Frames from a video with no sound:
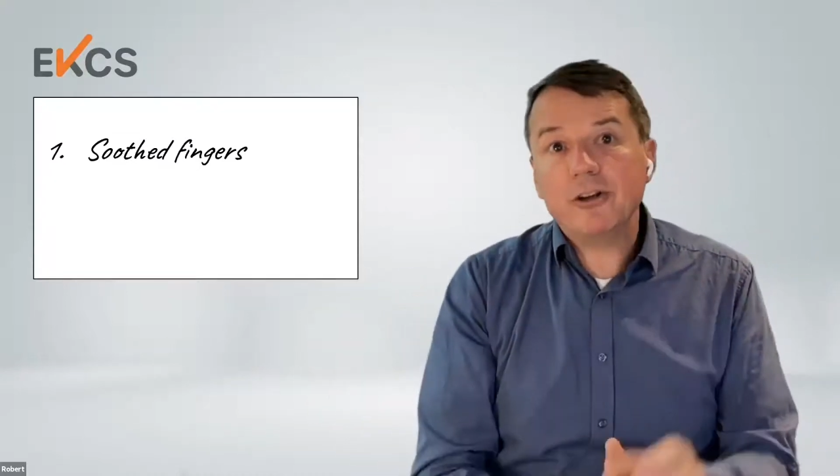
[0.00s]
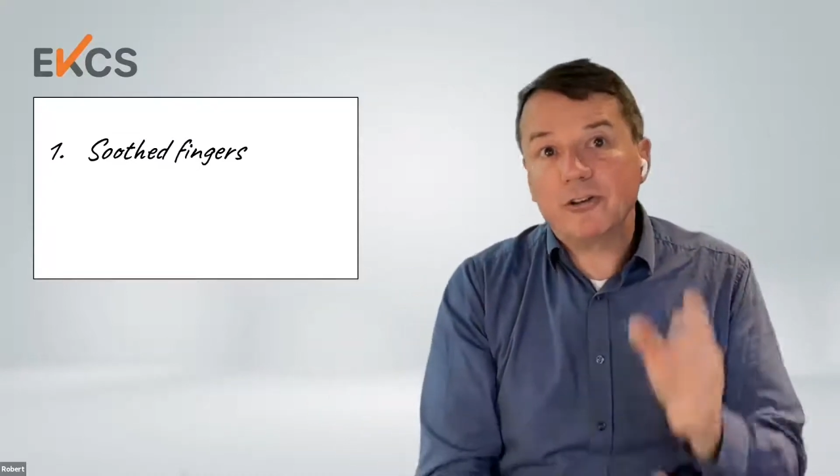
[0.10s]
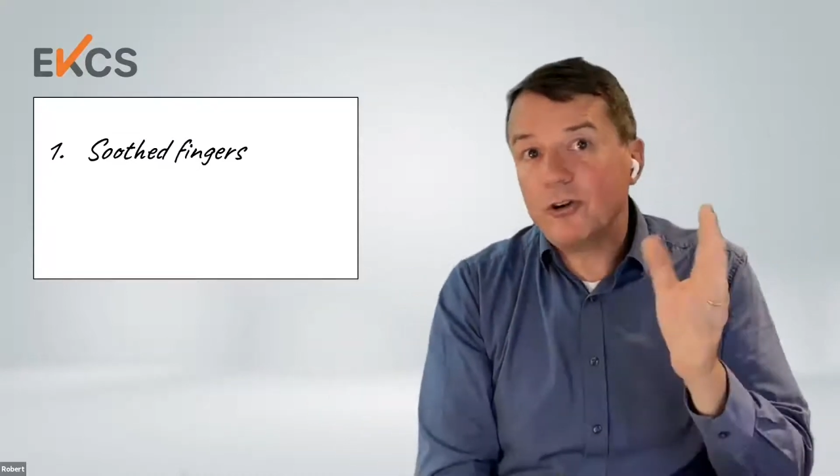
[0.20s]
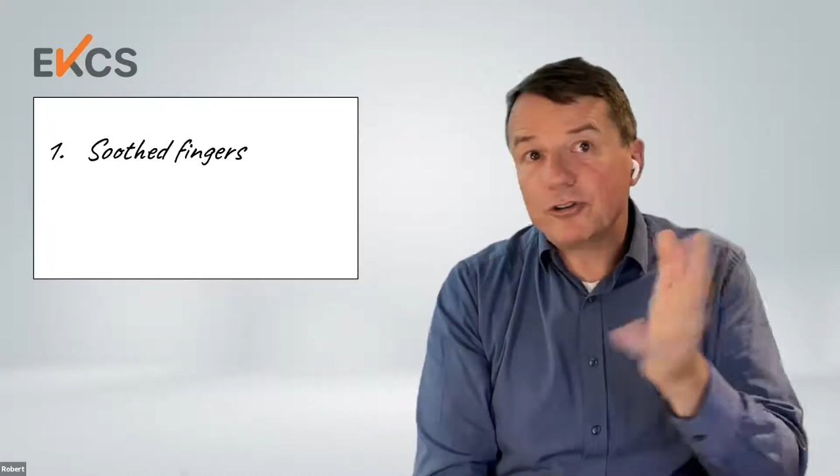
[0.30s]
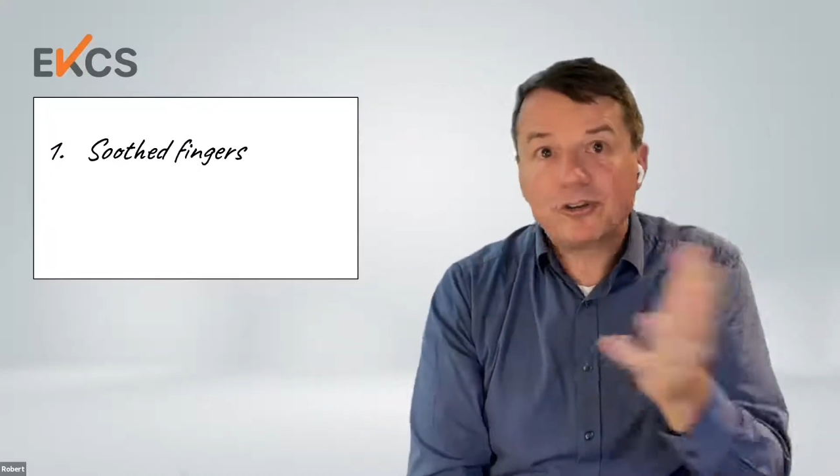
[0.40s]

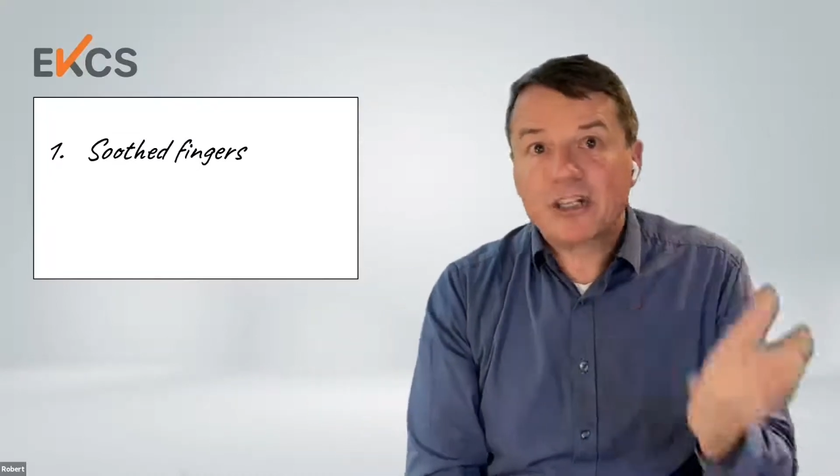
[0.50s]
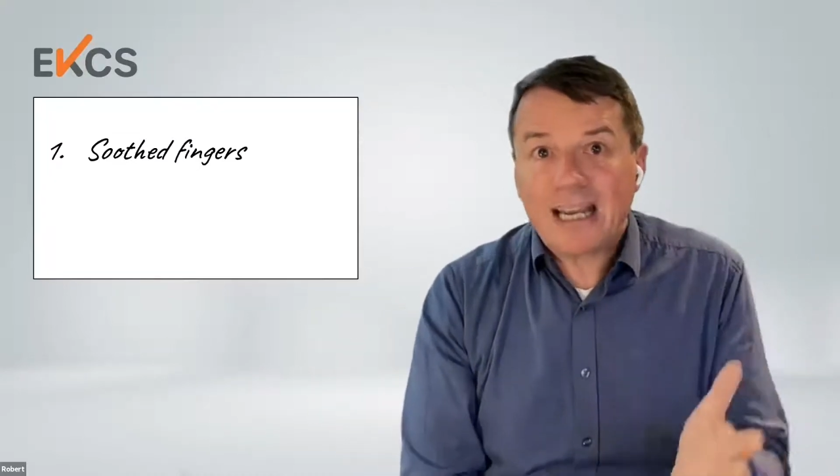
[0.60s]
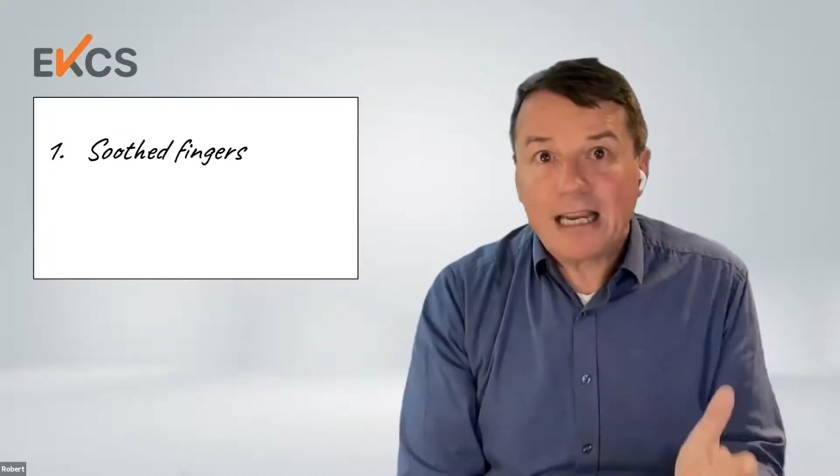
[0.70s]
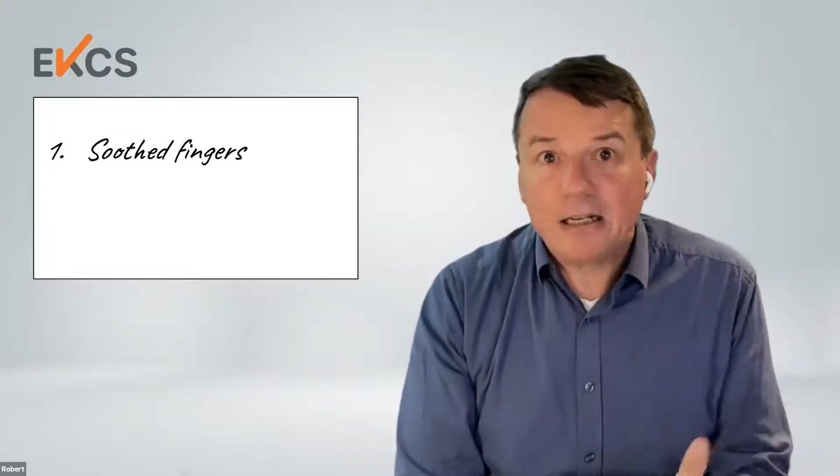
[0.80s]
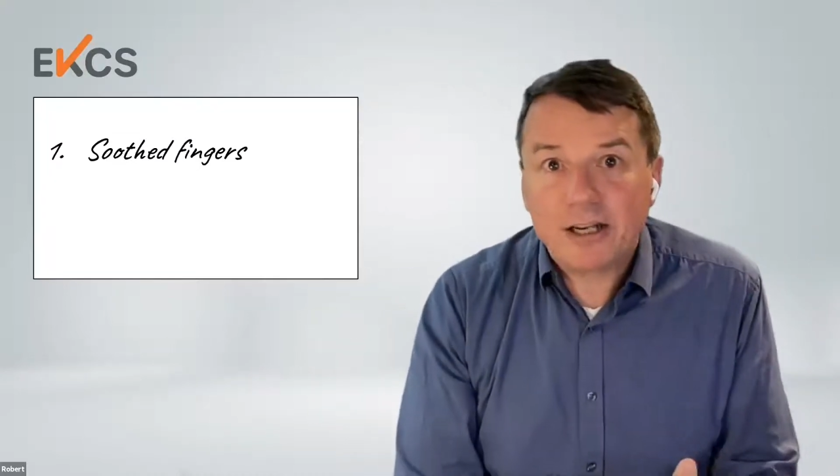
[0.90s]
not just
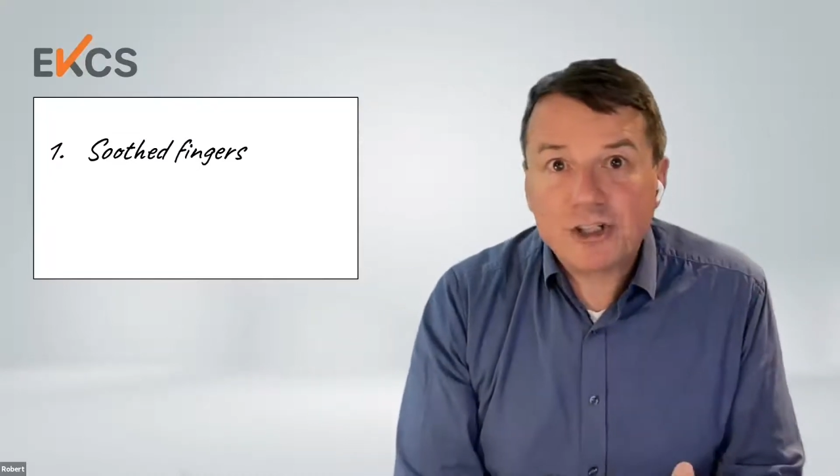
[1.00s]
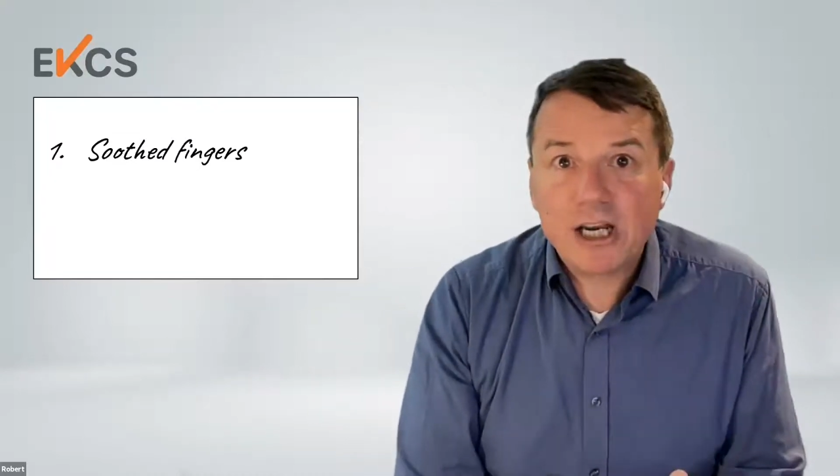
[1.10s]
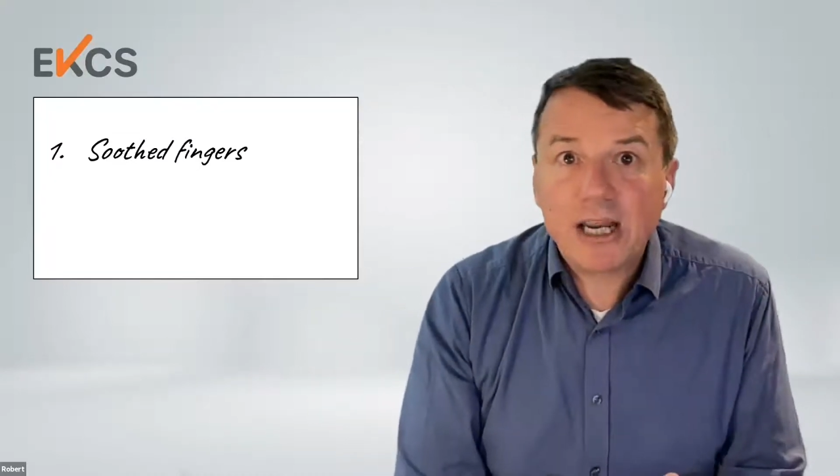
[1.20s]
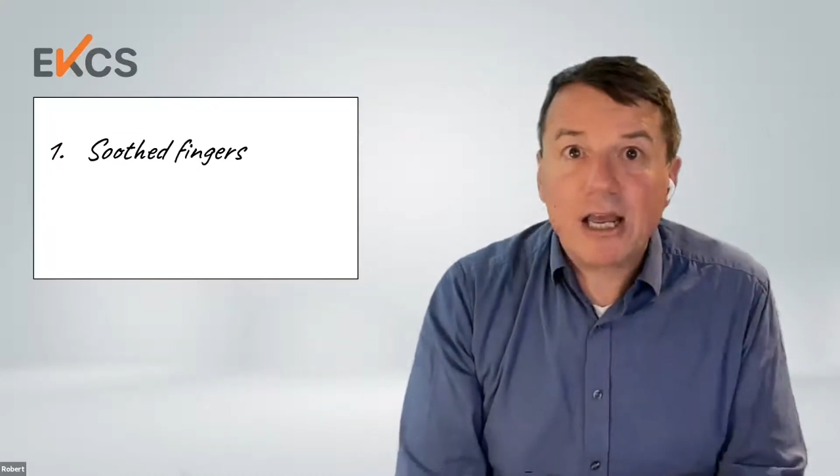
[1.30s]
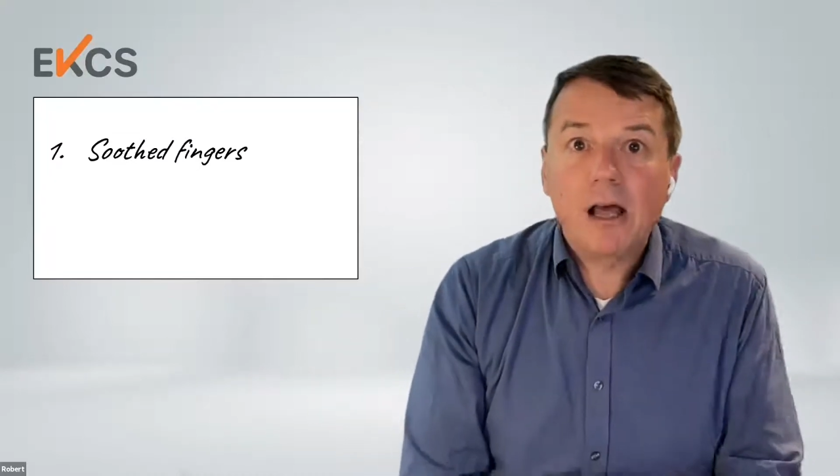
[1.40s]
English
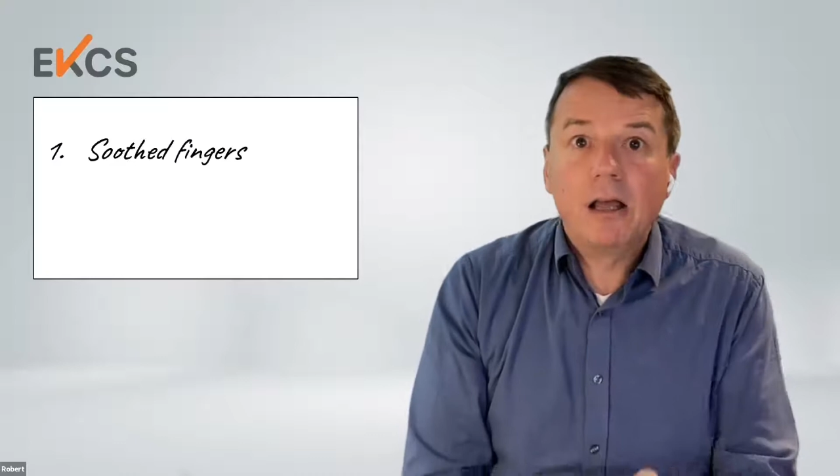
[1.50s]
here,